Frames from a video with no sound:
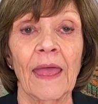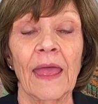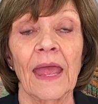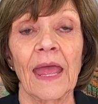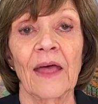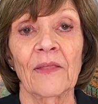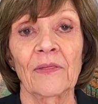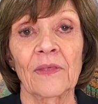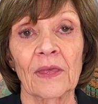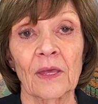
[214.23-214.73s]

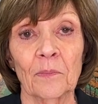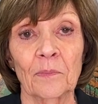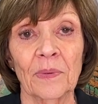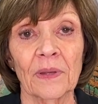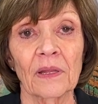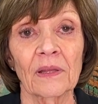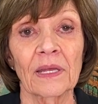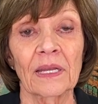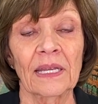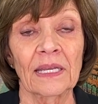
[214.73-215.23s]
and the
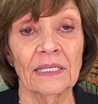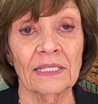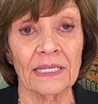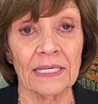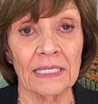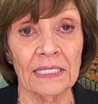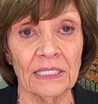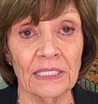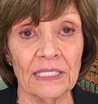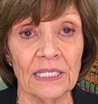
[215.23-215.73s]
ability to
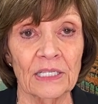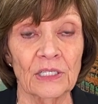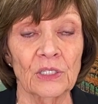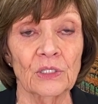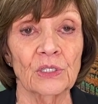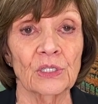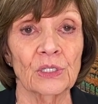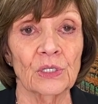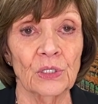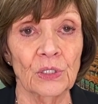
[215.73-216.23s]

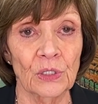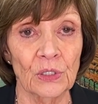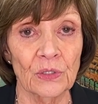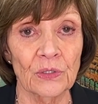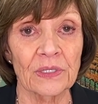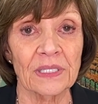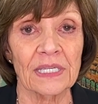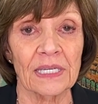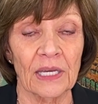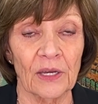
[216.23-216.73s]
continue to
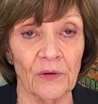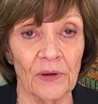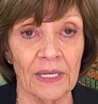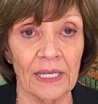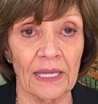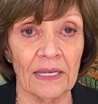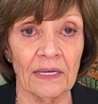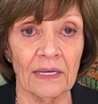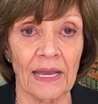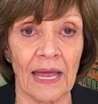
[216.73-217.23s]
use
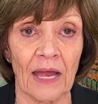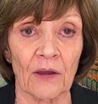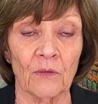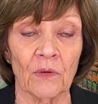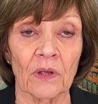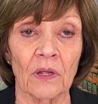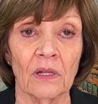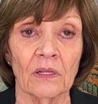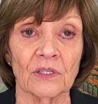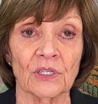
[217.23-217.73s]
irrigated
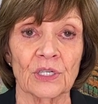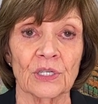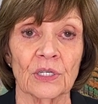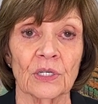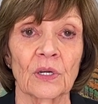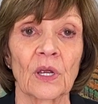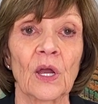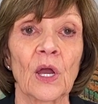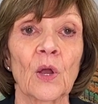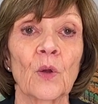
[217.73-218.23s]

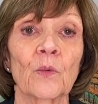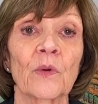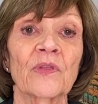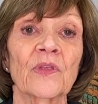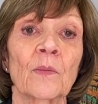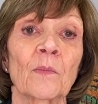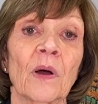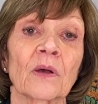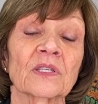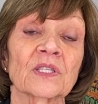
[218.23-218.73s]
agriculture with
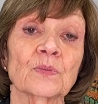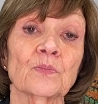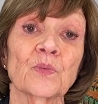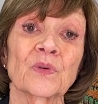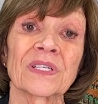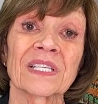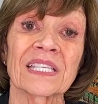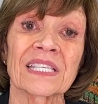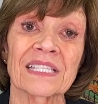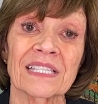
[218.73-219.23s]
the most
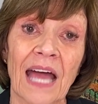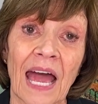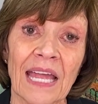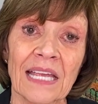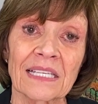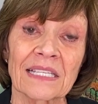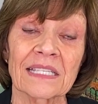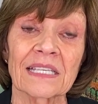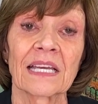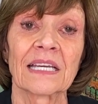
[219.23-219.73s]

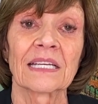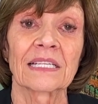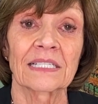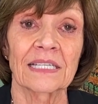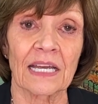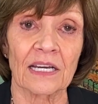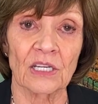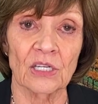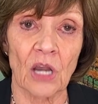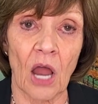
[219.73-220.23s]
precise
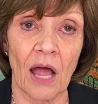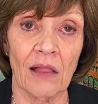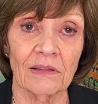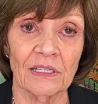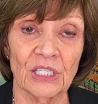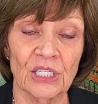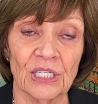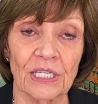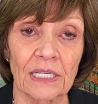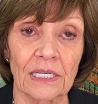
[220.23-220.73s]

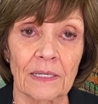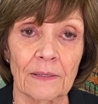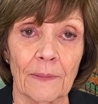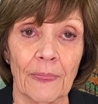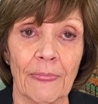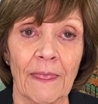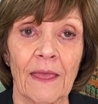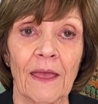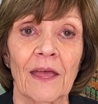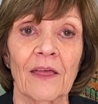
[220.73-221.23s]
technology,
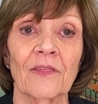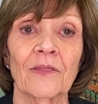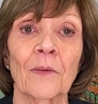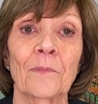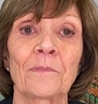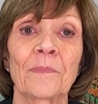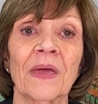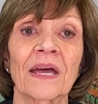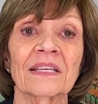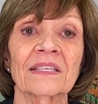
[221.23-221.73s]
the
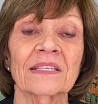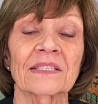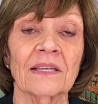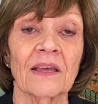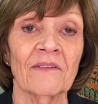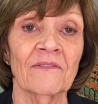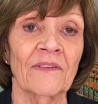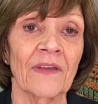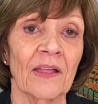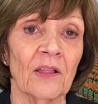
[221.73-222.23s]
best
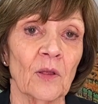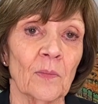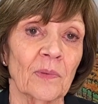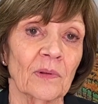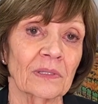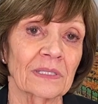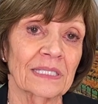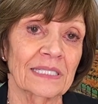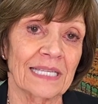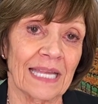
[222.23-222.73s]

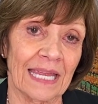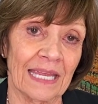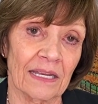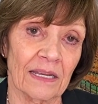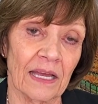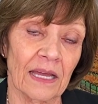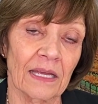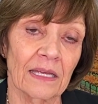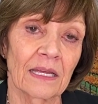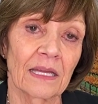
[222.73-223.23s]
available
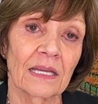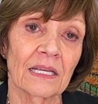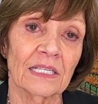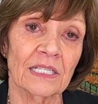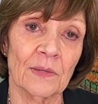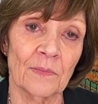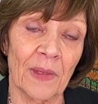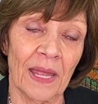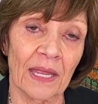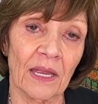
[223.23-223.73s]
data
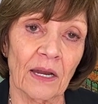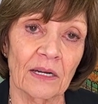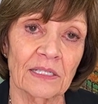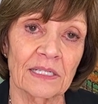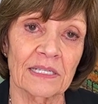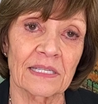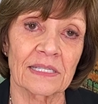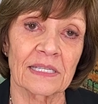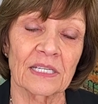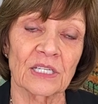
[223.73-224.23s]
to make our
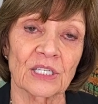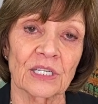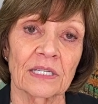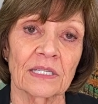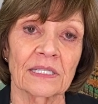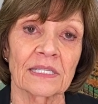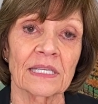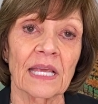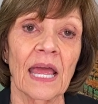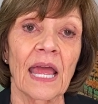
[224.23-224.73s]

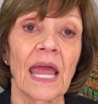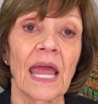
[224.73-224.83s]
decisions,